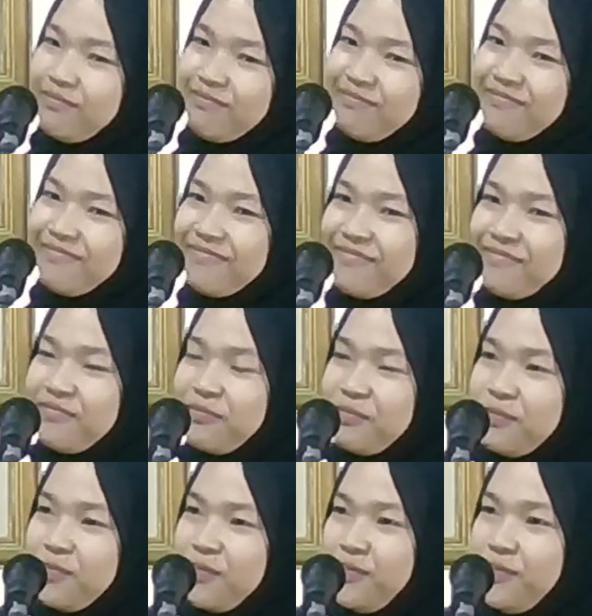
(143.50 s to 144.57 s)

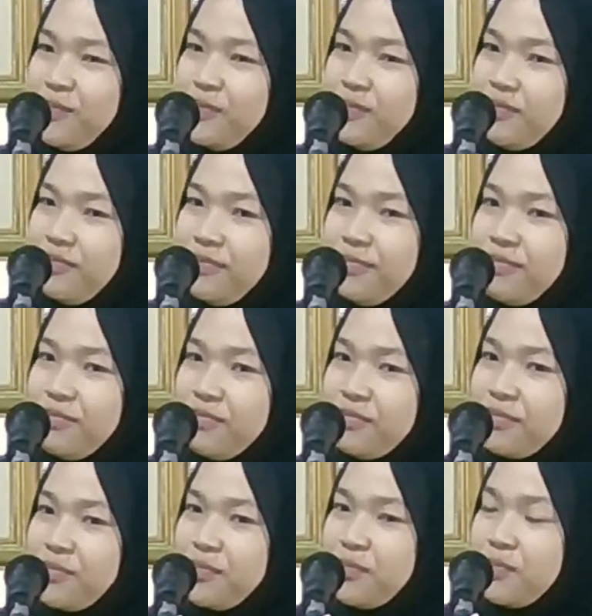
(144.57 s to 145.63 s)

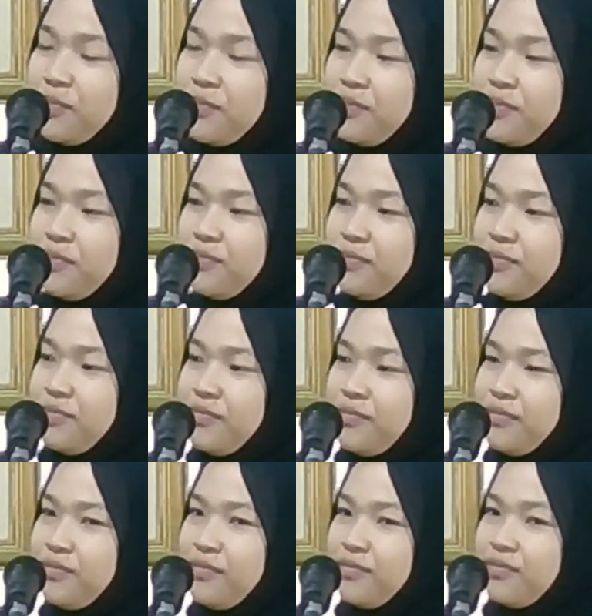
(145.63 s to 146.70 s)

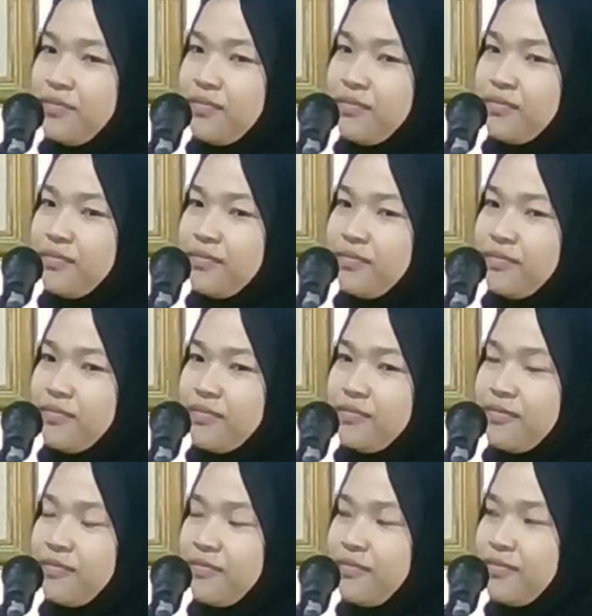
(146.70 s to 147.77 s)

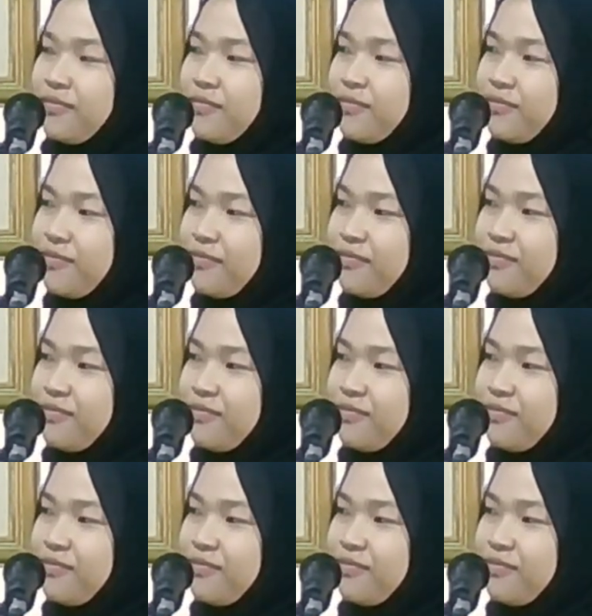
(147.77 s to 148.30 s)
(not speaking)